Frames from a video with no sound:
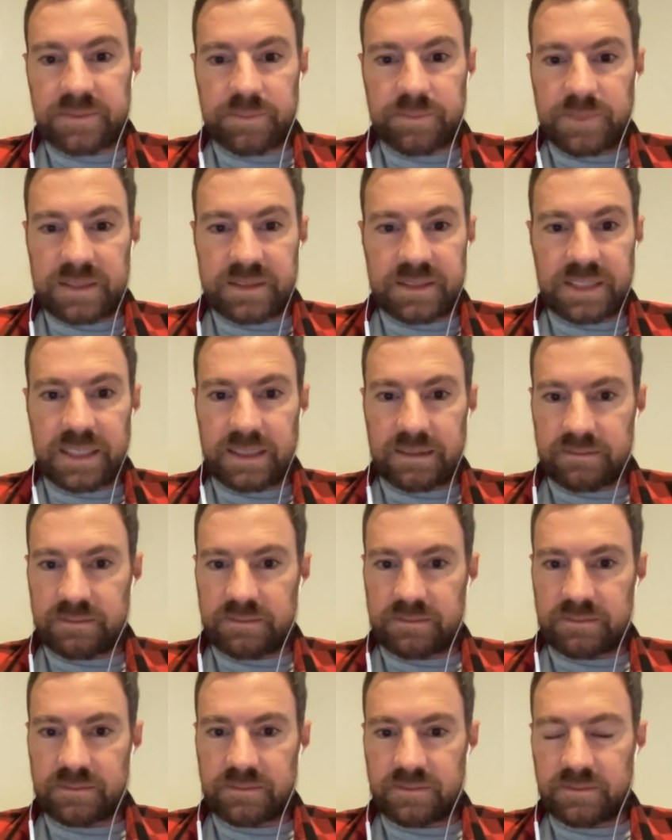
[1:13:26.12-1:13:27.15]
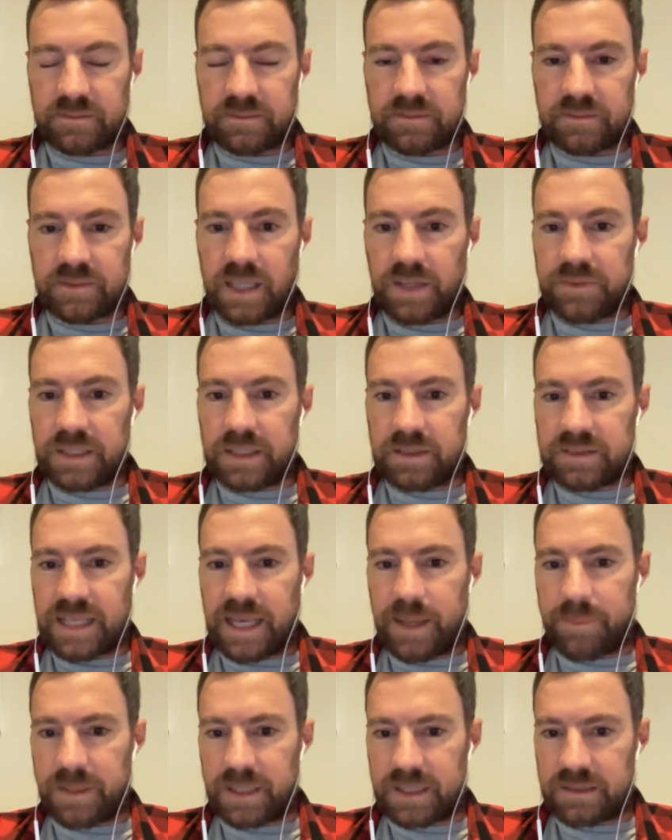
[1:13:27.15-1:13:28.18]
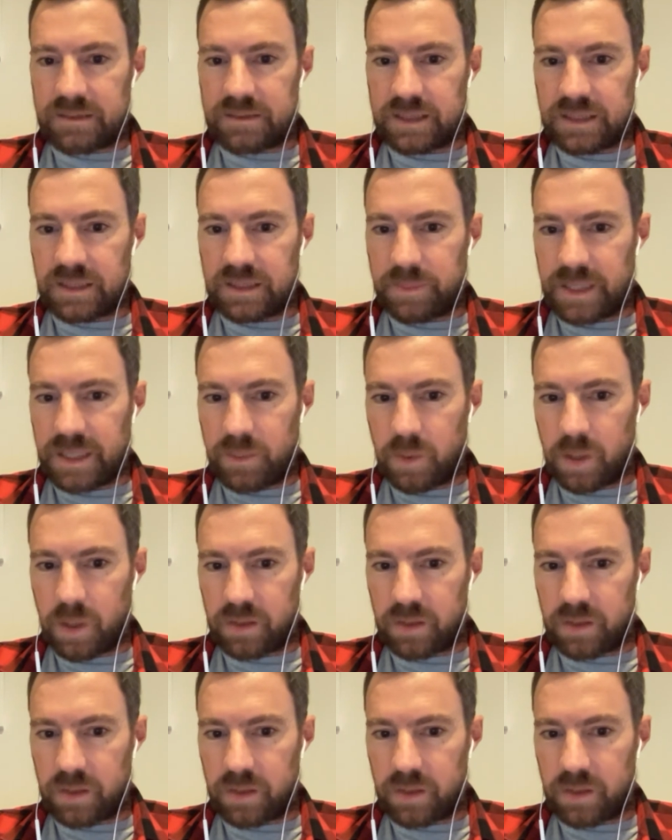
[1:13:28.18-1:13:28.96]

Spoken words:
That's it. Nothing else happening in the beer world.